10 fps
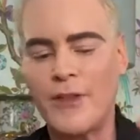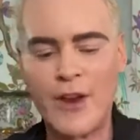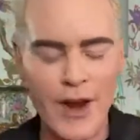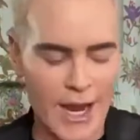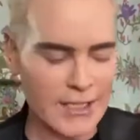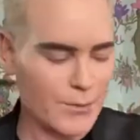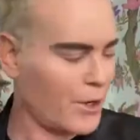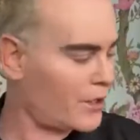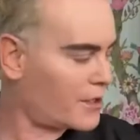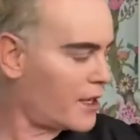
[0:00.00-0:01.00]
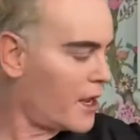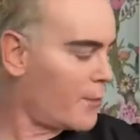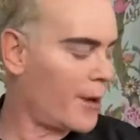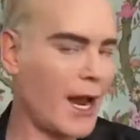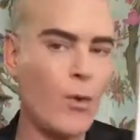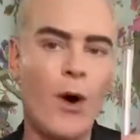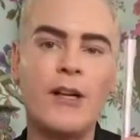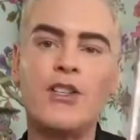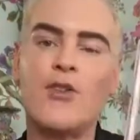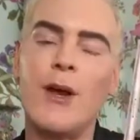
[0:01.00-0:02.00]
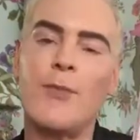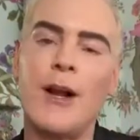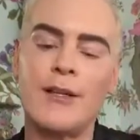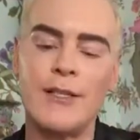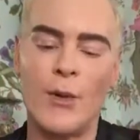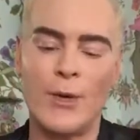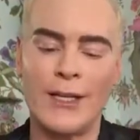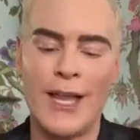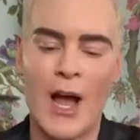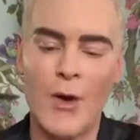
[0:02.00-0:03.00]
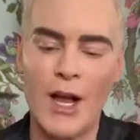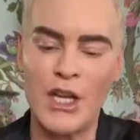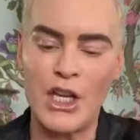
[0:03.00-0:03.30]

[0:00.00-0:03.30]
They're experts, but I wanted to create products that would allow